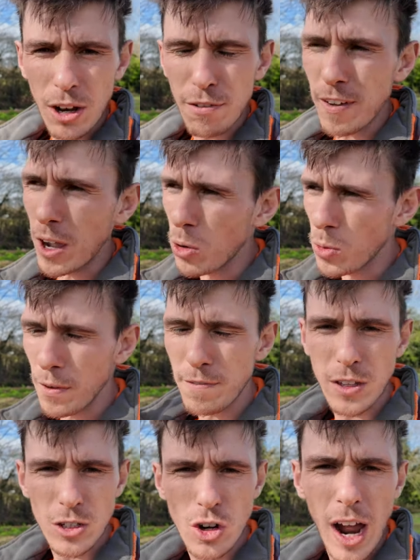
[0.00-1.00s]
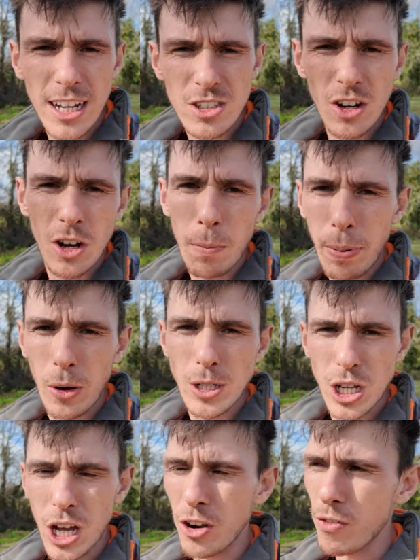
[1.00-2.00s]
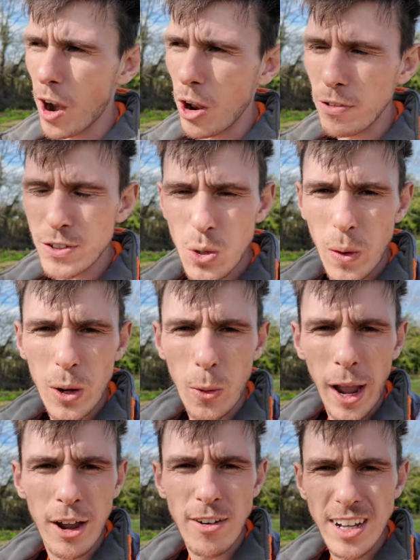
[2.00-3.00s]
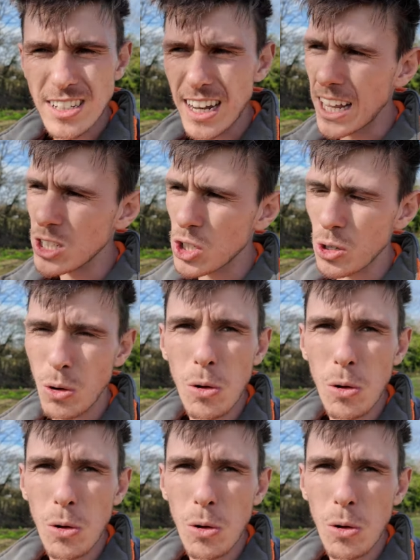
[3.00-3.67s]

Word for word: the field with the tractor and the boys are going to run off to a quick residential.